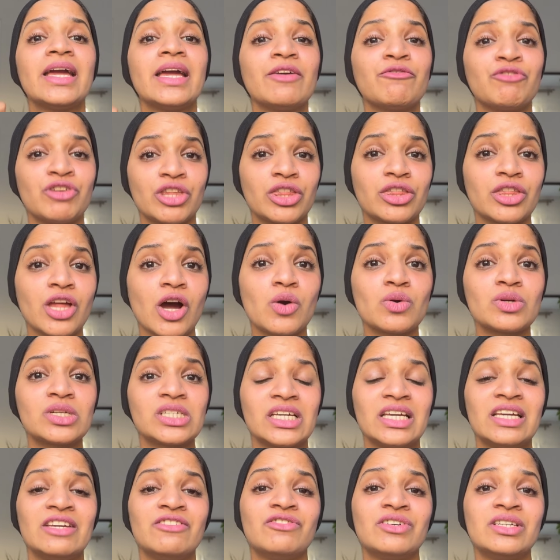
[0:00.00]
without
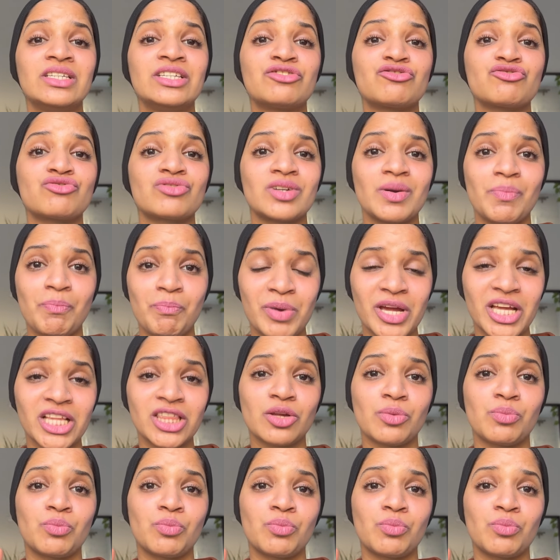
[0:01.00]
even ripping the